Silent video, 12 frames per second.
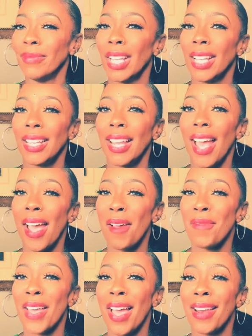you
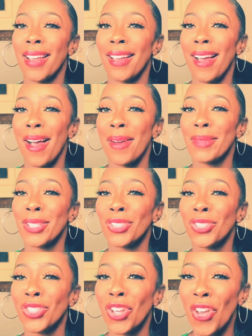have that in
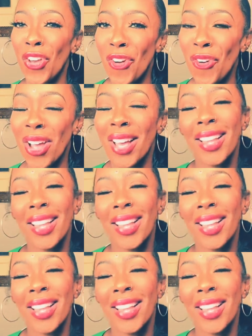common too.